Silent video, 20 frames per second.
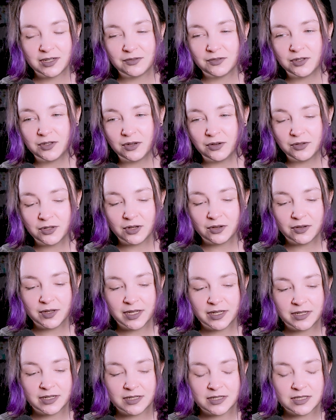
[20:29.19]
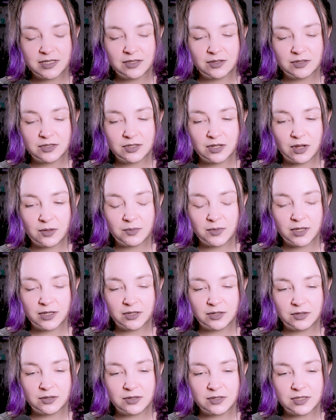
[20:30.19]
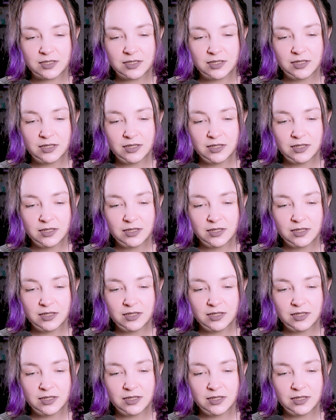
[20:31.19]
if you don't know, it is the psalm that goes,